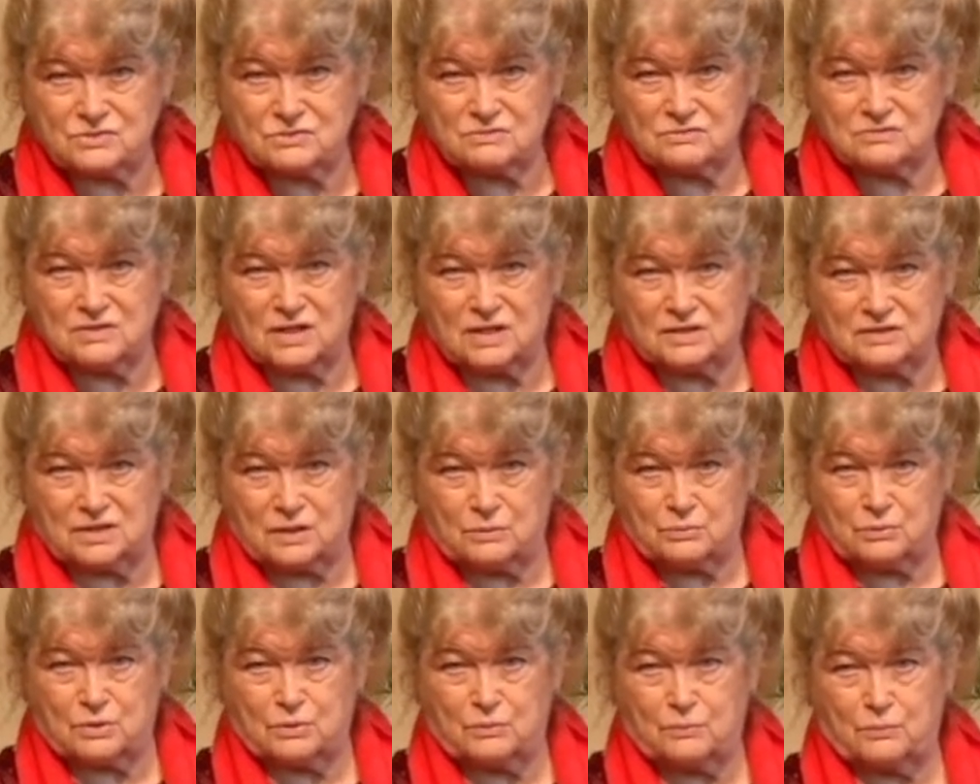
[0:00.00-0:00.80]
that they
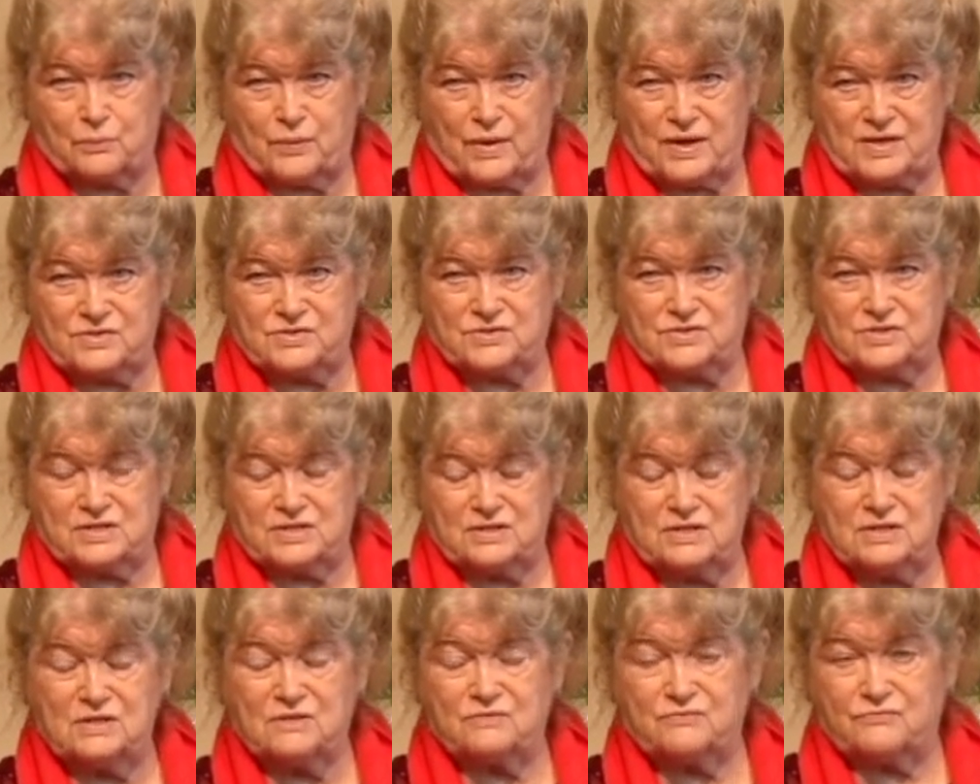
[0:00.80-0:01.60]
were raised in
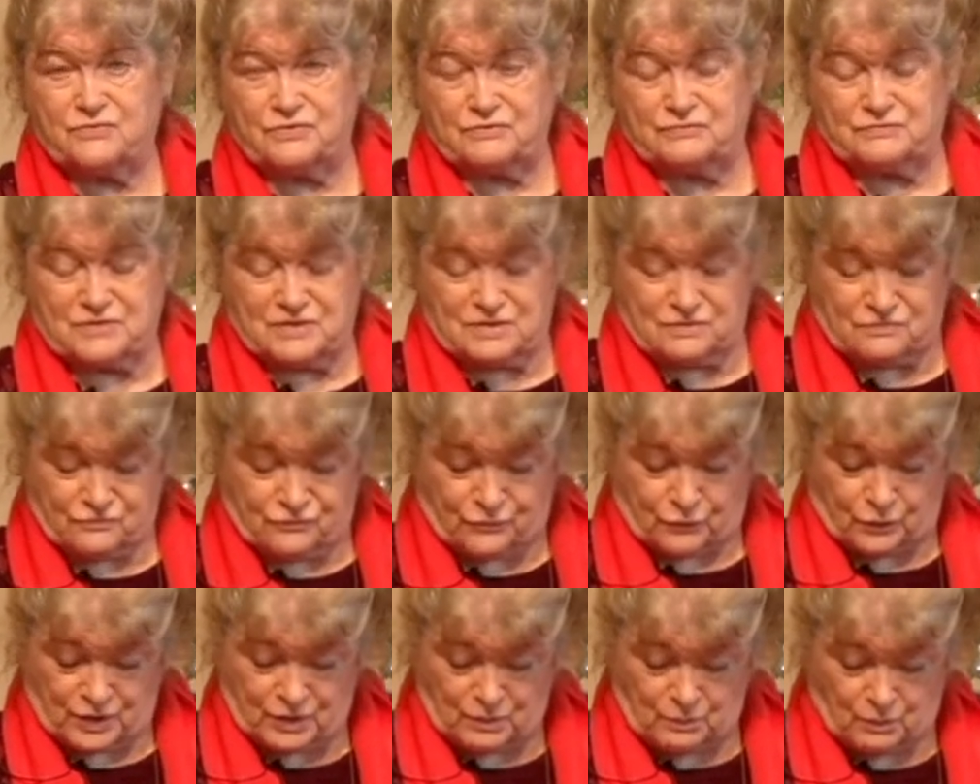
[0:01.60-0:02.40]

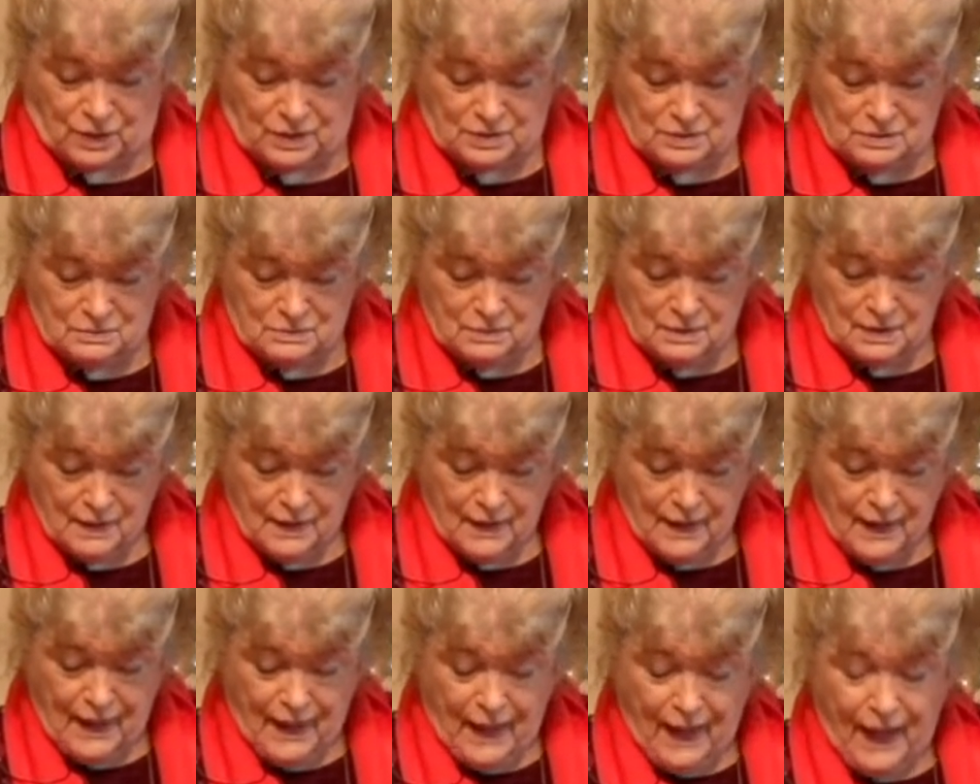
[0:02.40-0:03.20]
1541,
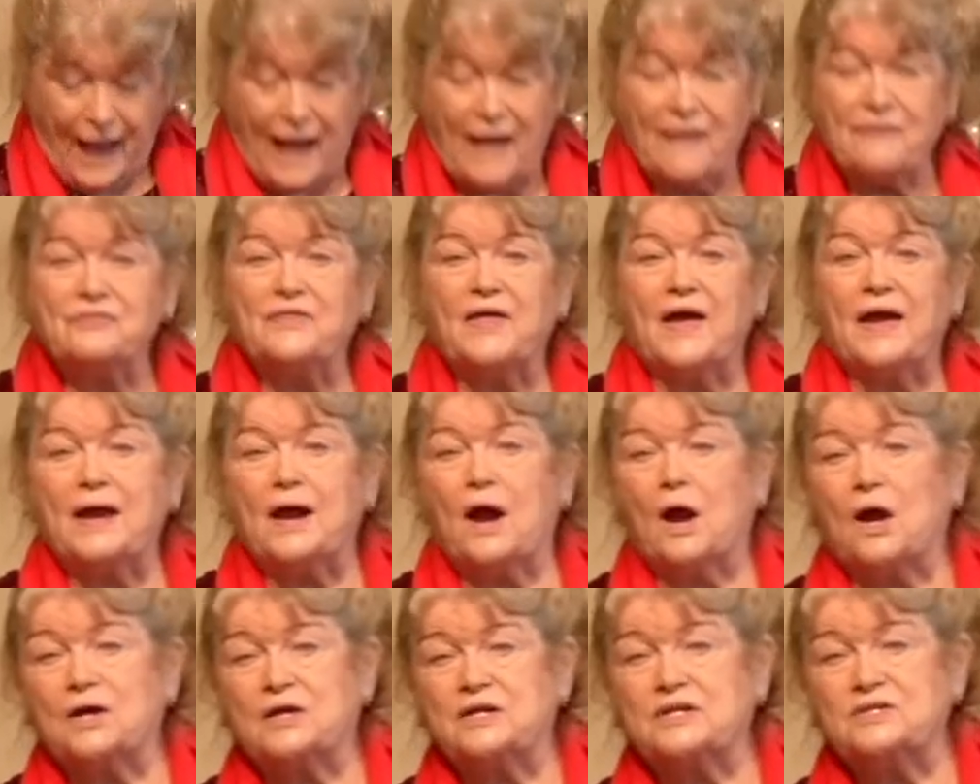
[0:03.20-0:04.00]
and they
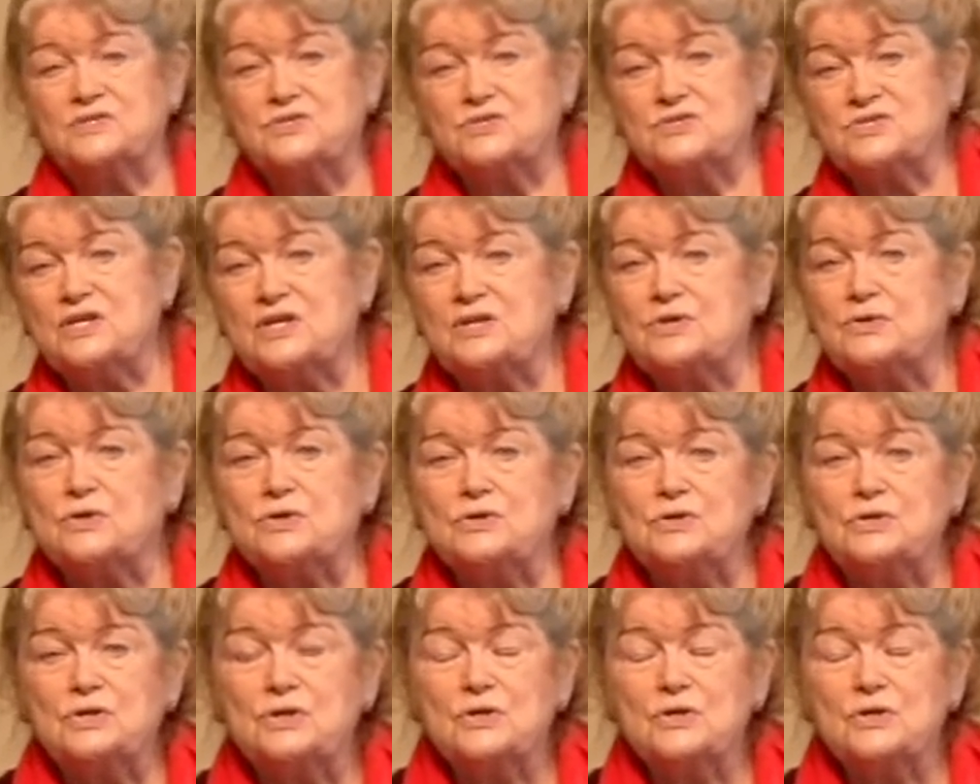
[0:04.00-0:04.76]
are considered